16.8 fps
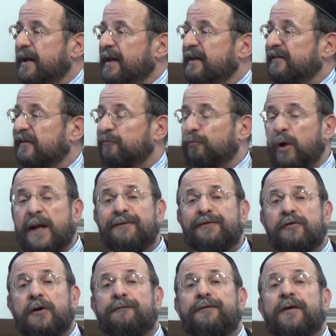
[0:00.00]
He says, What
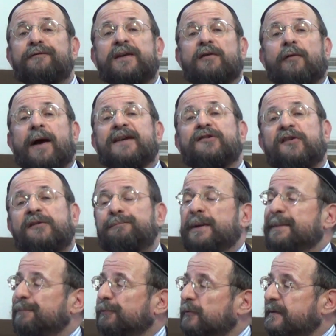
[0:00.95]
if there are 50 righteous
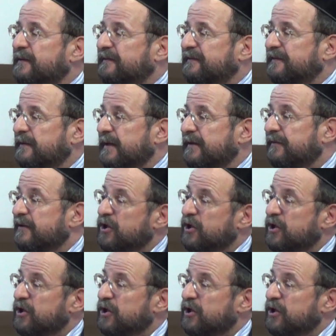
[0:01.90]
people in the cities?